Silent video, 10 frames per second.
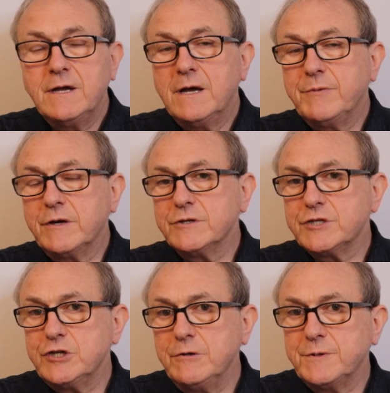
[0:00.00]
And
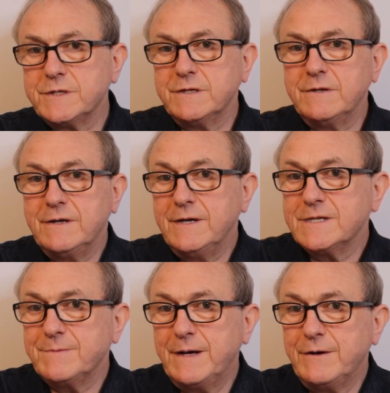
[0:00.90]
because Jupiter
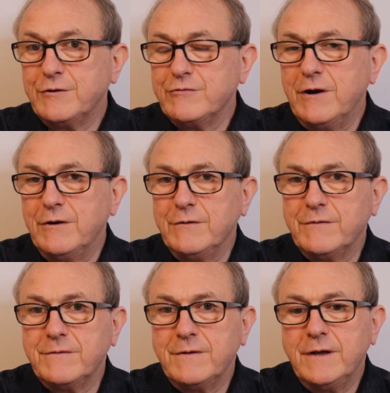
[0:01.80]
is about
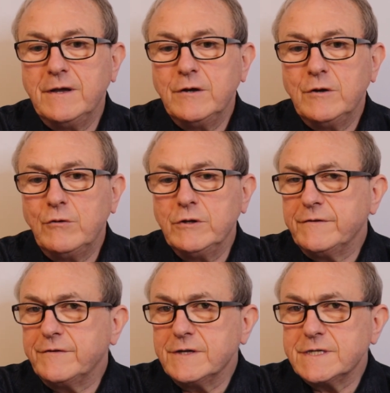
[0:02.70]
growth, all
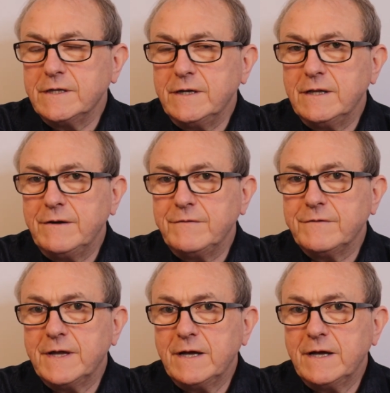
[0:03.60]
it does in the 11th